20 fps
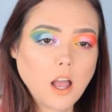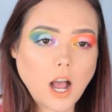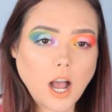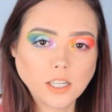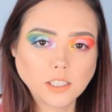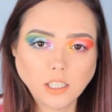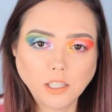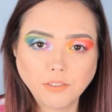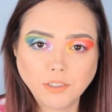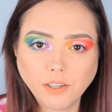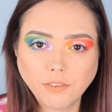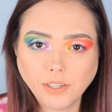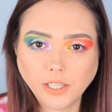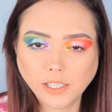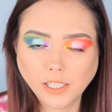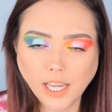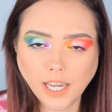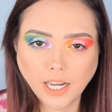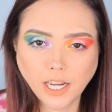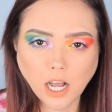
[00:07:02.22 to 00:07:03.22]
I love giving
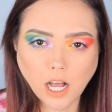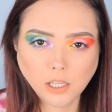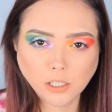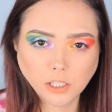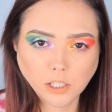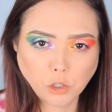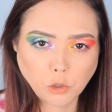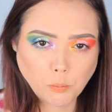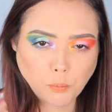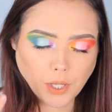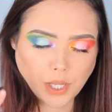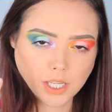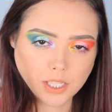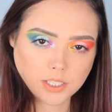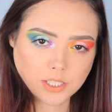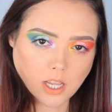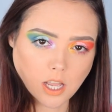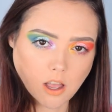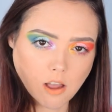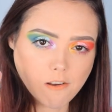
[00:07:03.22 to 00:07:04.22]
like a little
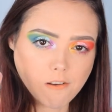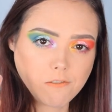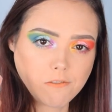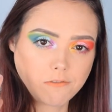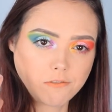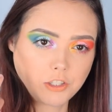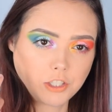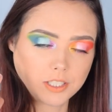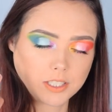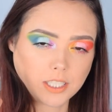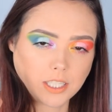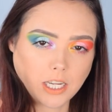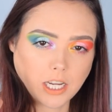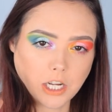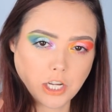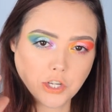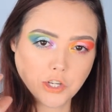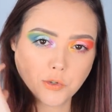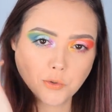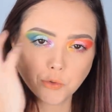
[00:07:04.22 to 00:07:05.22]
bit of just like
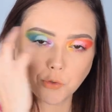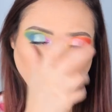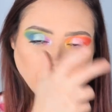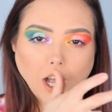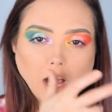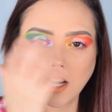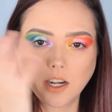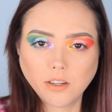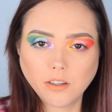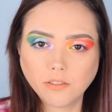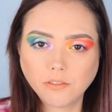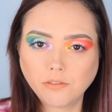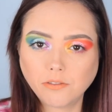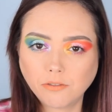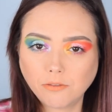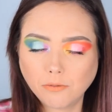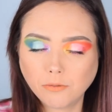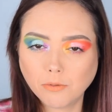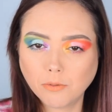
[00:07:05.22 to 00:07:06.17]
a neutral kind of